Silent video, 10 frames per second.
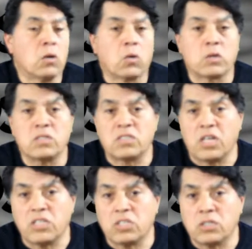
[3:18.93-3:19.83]

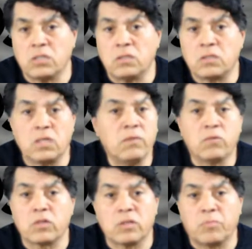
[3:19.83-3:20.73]
organizations,
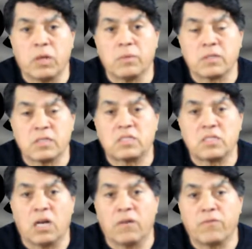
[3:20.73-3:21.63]
even with the public
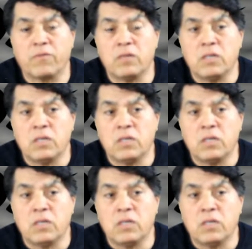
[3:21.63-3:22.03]
itself,